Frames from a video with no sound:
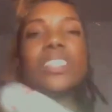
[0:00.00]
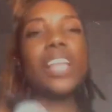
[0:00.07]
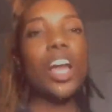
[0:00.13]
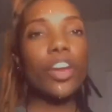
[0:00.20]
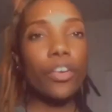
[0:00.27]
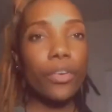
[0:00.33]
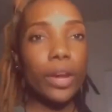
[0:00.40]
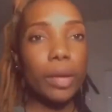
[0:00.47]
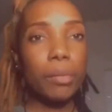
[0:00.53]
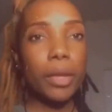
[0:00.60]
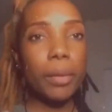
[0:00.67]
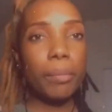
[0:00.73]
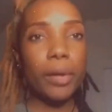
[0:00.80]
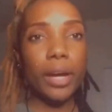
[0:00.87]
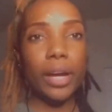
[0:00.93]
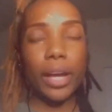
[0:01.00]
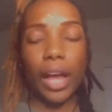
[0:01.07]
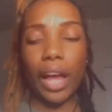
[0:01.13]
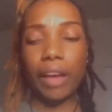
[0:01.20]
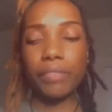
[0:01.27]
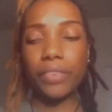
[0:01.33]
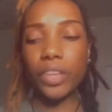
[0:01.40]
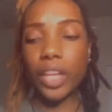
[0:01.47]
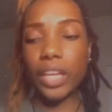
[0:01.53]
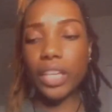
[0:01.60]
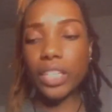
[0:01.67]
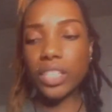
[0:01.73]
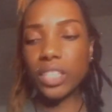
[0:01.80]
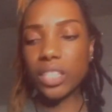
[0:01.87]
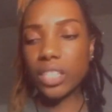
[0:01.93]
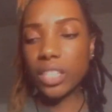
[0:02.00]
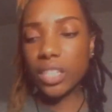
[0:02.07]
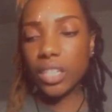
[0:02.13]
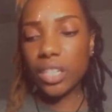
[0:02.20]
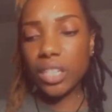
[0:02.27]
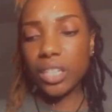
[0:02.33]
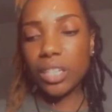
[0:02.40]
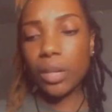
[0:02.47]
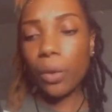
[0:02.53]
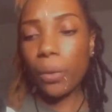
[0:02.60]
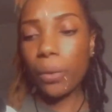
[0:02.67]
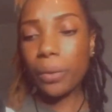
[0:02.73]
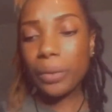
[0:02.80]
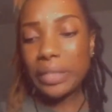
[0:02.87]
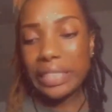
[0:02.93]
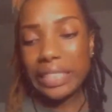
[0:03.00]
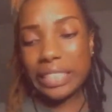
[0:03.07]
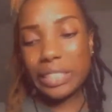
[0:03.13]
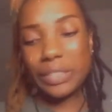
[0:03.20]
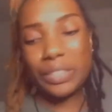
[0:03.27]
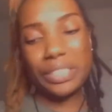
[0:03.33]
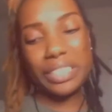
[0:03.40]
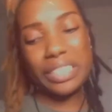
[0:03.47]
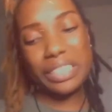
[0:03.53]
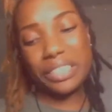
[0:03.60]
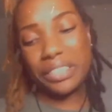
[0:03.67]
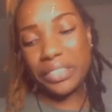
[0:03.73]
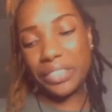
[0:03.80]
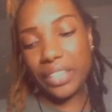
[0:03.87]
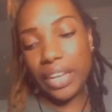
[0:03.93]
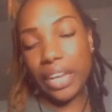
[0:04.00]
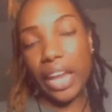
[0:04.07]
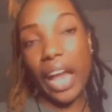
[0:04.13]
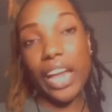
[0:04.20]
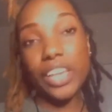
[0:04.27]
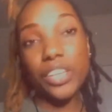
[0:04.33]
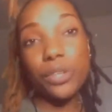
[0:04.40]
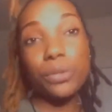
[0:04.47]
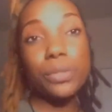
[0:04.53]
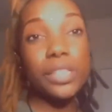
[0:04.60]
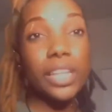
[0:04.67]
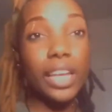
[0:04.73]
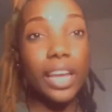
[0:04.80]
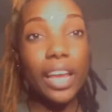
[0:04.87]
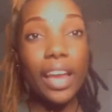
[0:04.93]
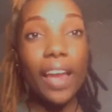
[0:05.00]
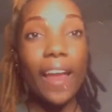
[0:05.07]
creamy, but I feel like it's, I don't know, like I used it